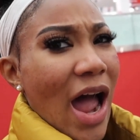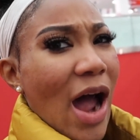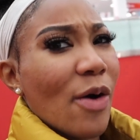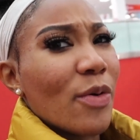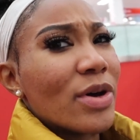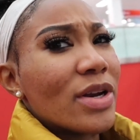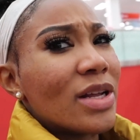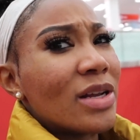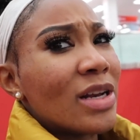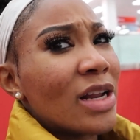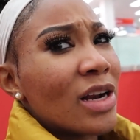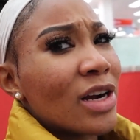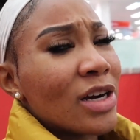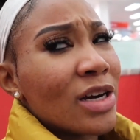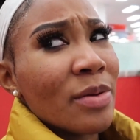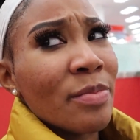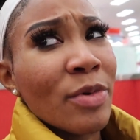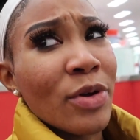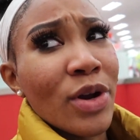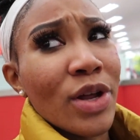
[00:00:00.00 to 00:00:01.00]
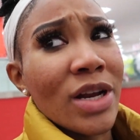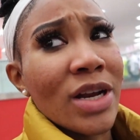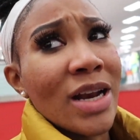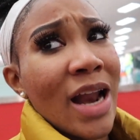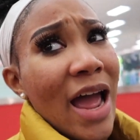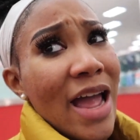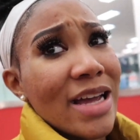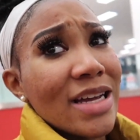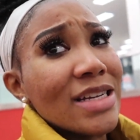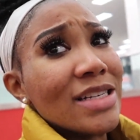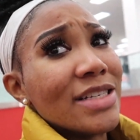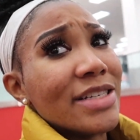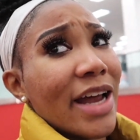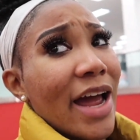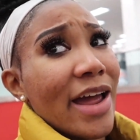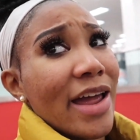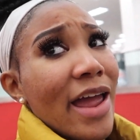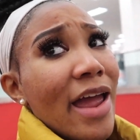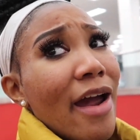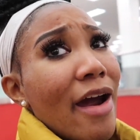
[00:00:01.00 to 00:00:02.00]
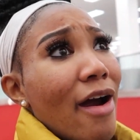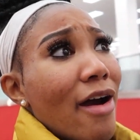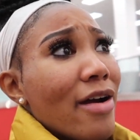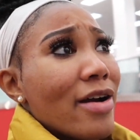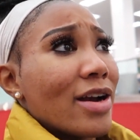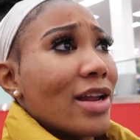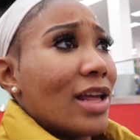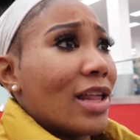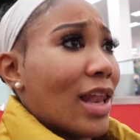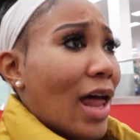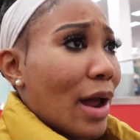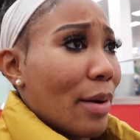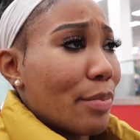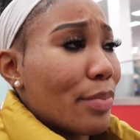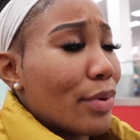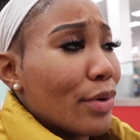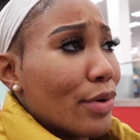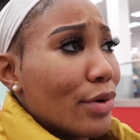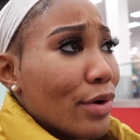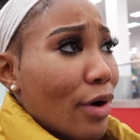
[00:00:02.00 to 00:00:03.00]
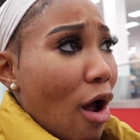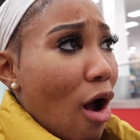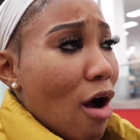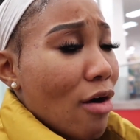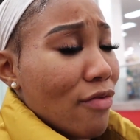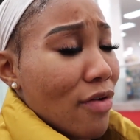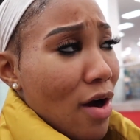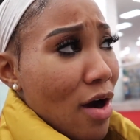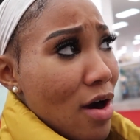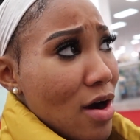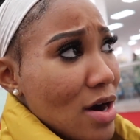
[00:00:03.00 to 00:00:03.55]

I went in there in the middle of the night and Jaya had already like pulled off